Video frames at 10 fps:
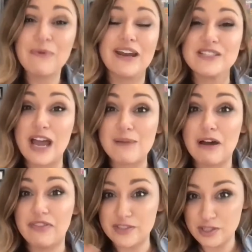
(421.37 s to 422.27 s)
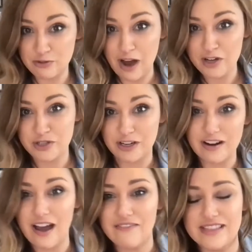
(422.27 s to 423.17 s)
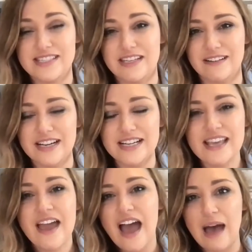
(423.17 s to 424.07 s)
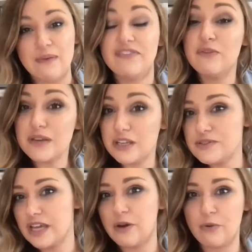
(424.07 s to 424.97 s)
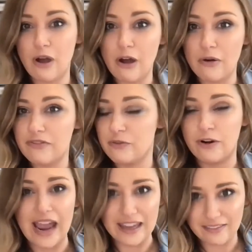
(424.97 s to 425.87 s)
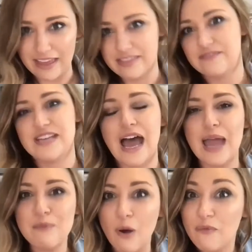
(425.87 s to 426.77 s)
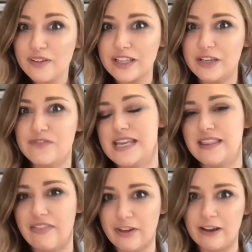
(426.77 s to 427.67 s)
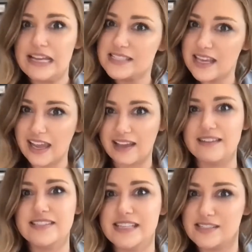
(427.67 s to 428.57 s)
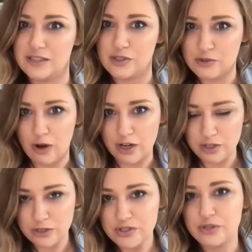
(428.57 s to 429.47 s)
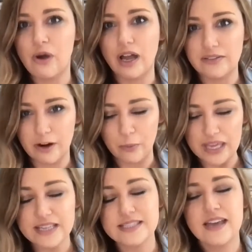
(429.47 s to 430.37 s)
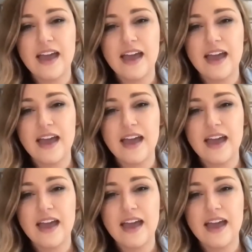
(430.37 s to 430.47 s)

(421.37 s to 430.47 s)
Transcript: we want to talk about the structure of the series. If you've been using Grow for any length of time, hopefully you've seen that there is like a consistent structure to all of our weeks.